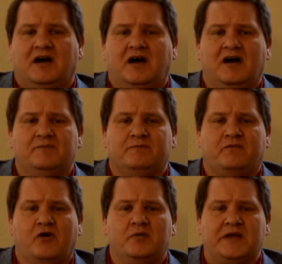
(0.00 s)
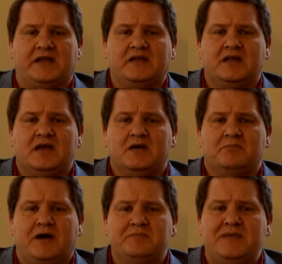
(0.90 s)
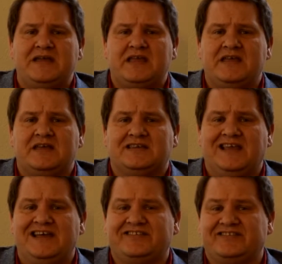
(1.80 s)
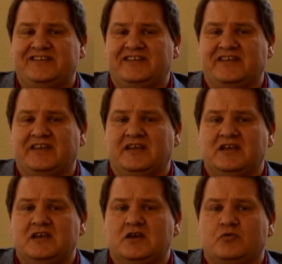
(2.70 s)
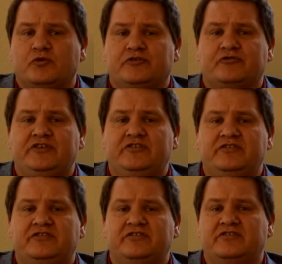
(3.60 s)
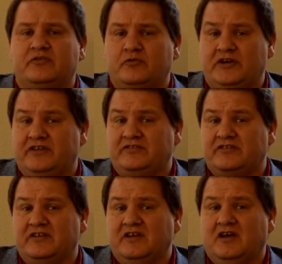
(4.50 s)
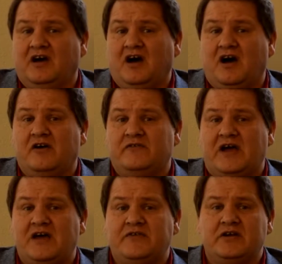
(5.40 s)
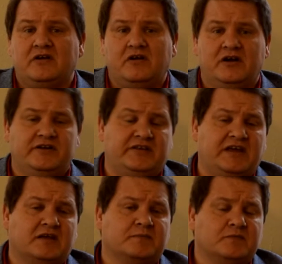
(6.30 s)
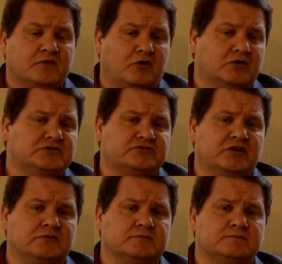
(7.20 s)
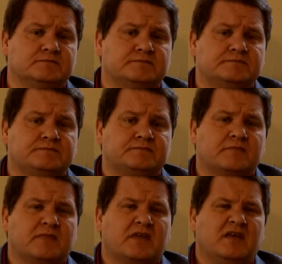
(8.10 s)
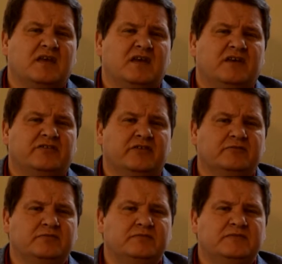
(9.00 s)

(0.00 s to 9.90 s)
um, forming by making it less sticky, which reduces the risk of having a heart attack or a stroke. So,